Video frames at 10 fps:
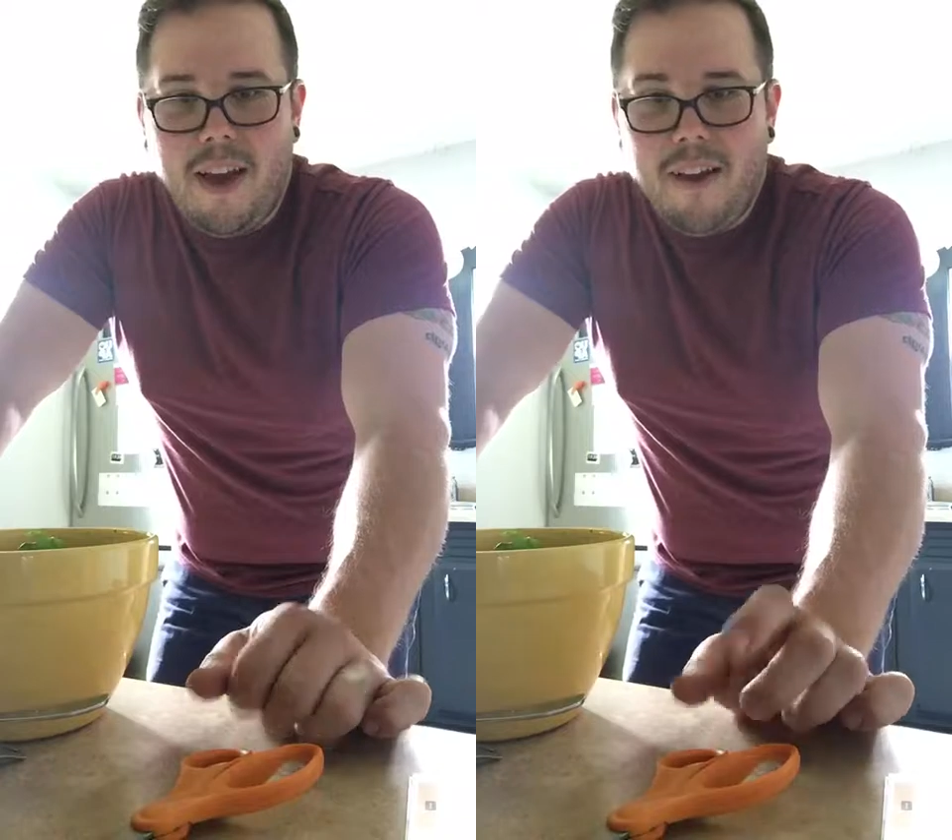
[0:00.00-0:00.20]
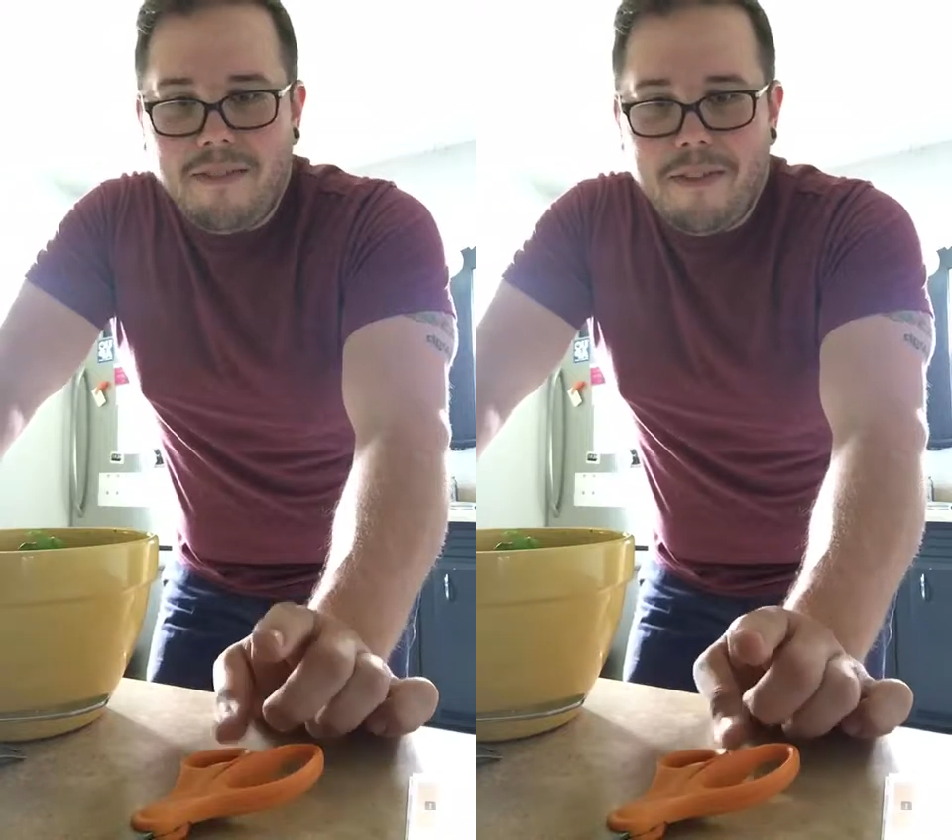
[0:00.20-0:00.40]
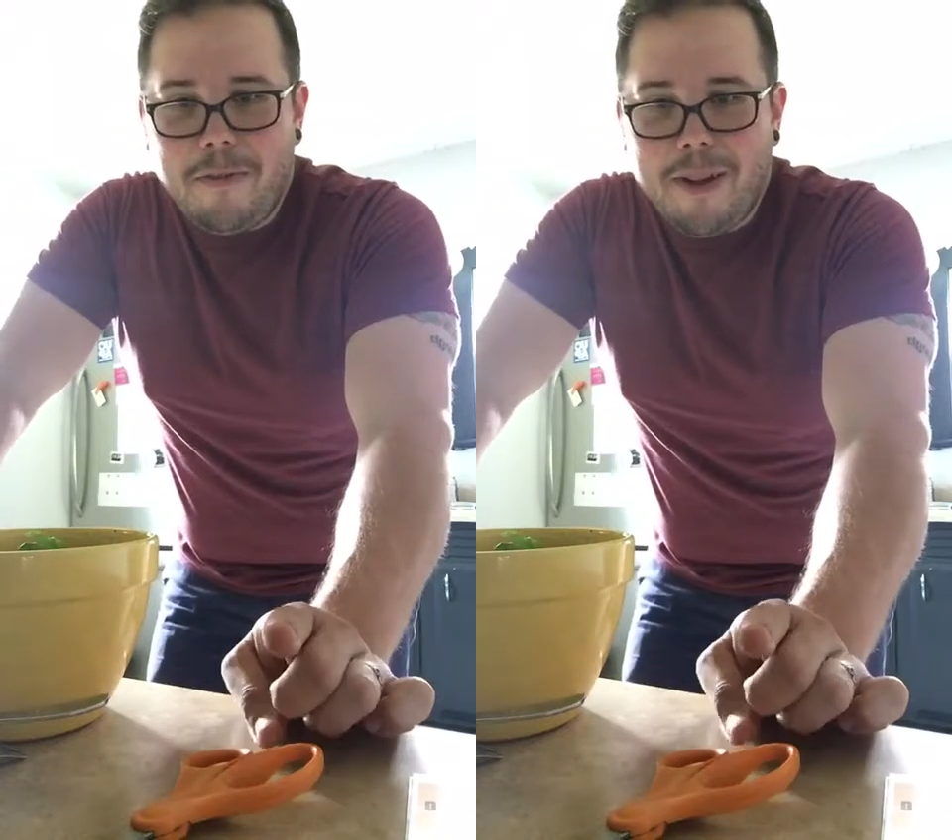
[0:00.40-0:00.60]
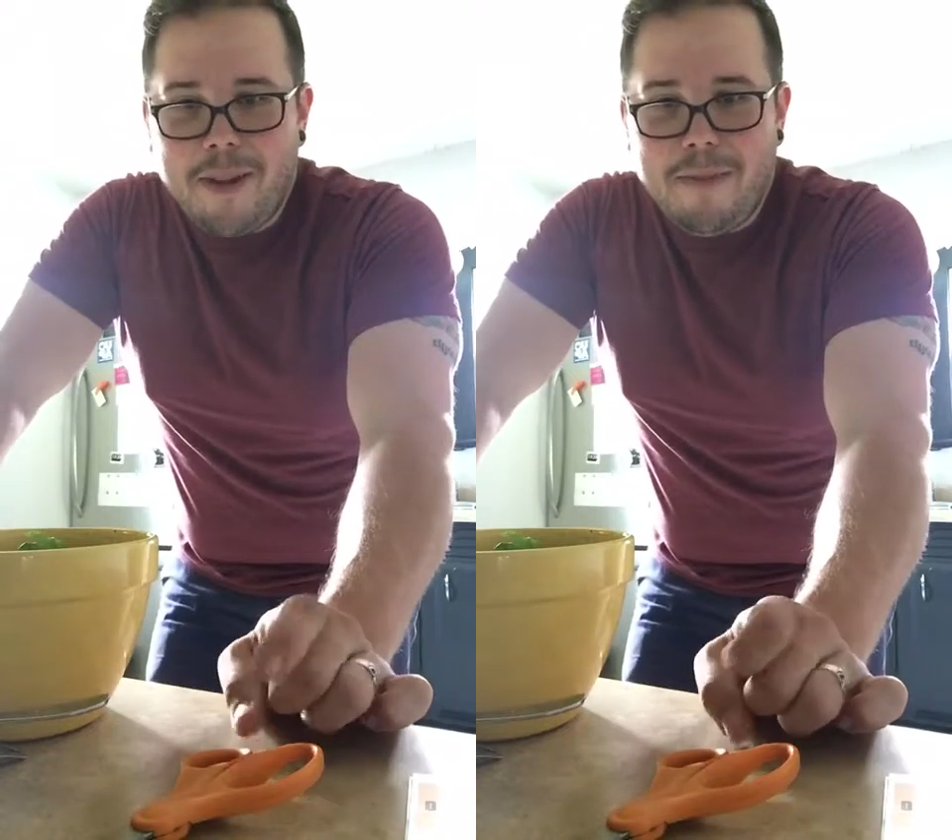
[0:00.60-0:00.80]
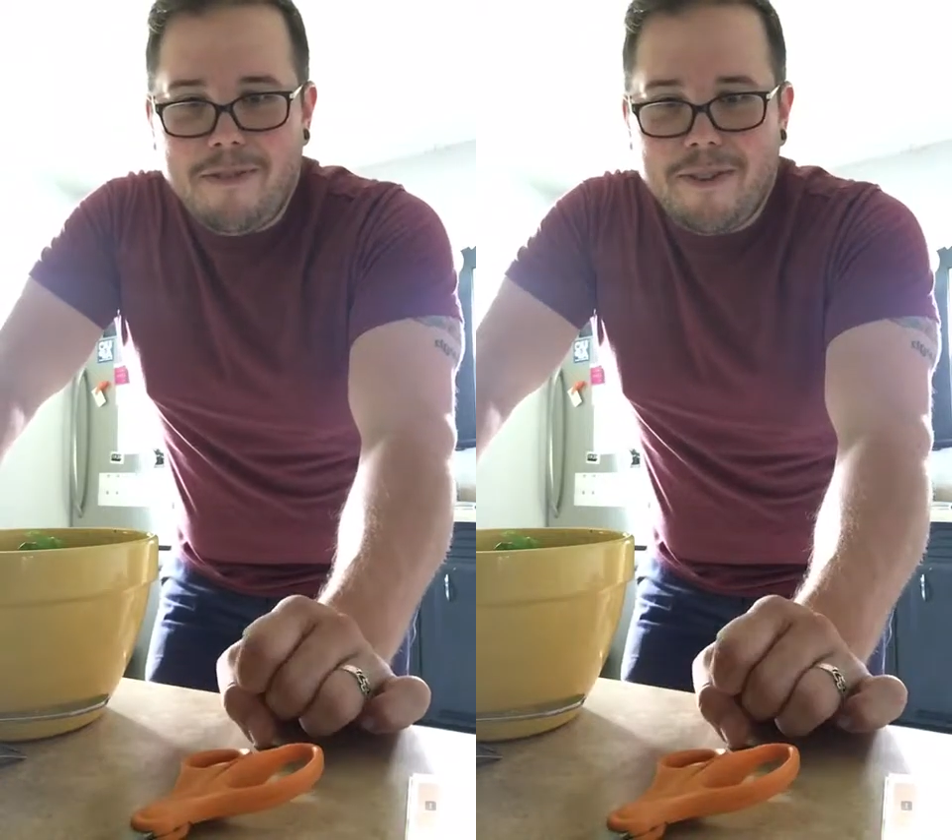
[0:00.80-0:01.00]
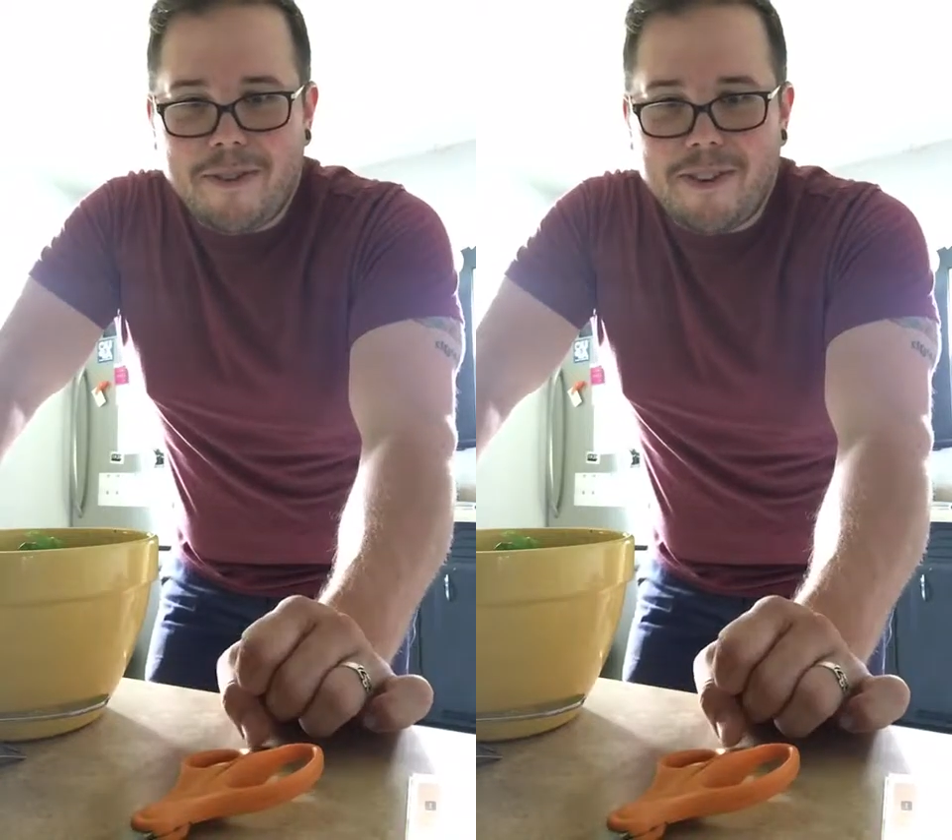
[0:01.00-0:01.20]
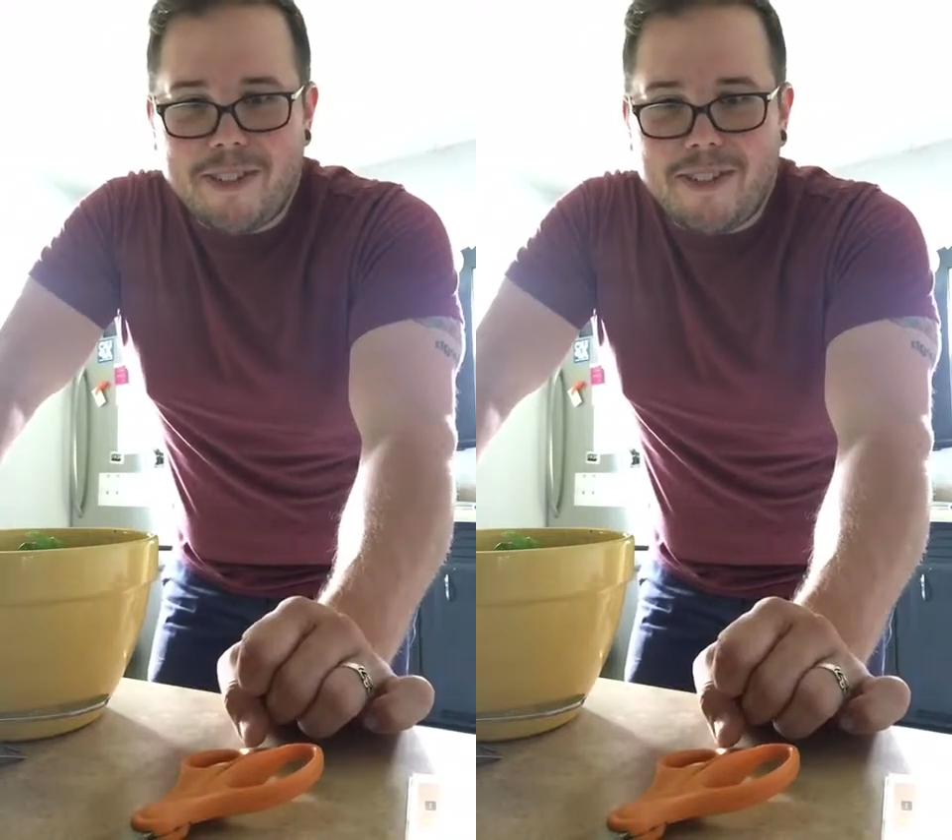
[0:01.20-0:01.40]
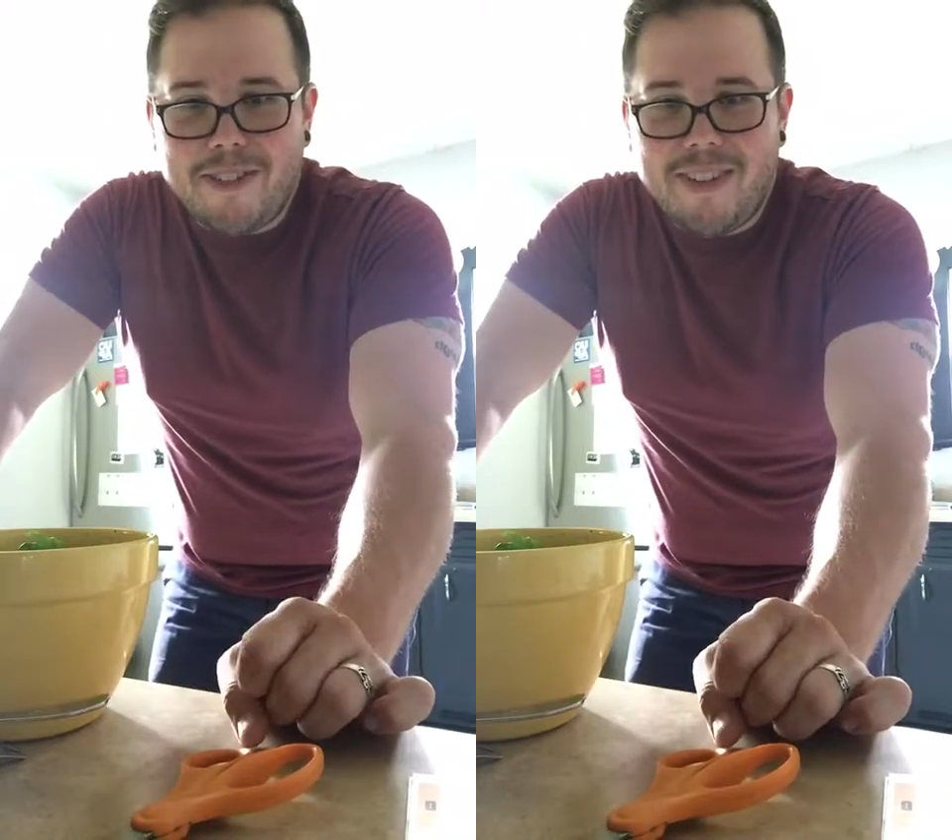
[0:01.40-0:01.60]
Oh, I've never been to Bedford,
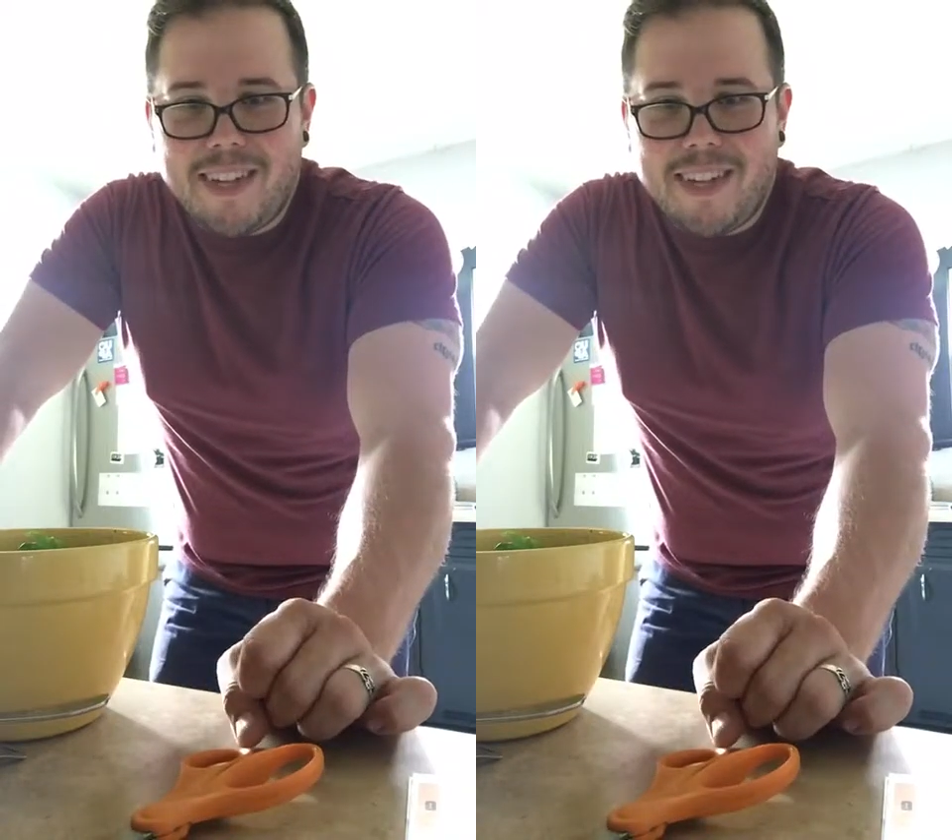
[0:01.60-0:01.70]
Crystal.